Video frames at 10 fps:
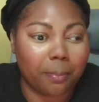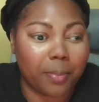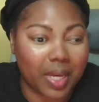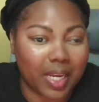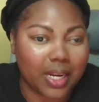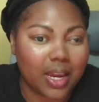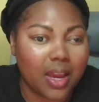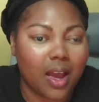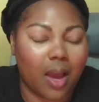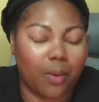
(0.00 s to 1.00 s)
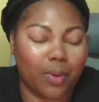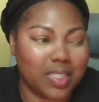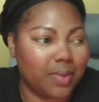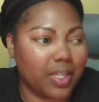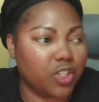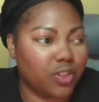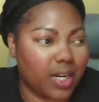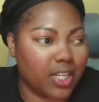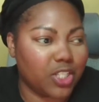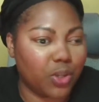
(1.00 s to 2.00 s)
but I wanted to make sure that
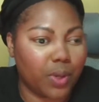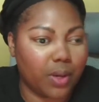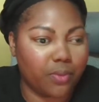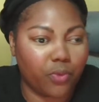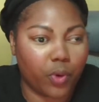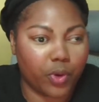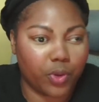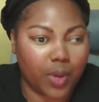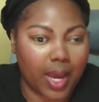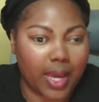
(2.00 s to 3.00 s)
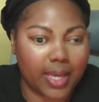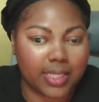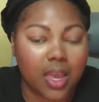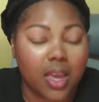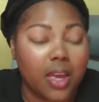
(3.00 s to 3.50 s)
I showed up for you guys.